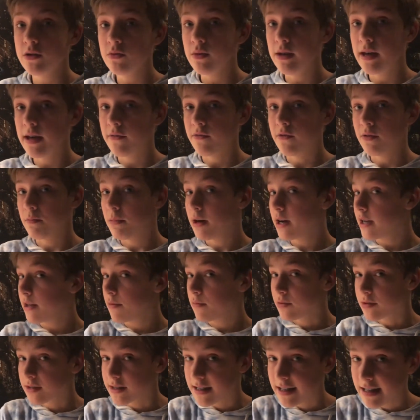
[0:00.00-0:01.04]
we have the mighty
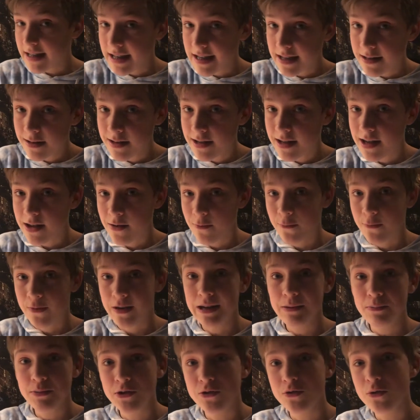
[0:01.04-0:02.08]
Brazilian
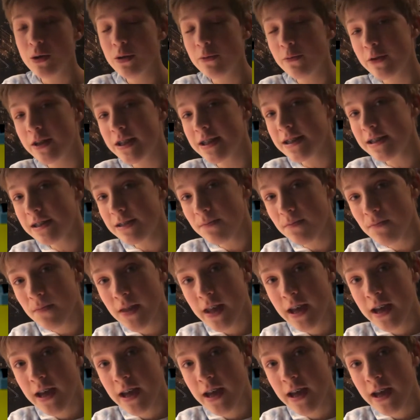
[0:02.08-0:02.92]
Felipe Drugovich,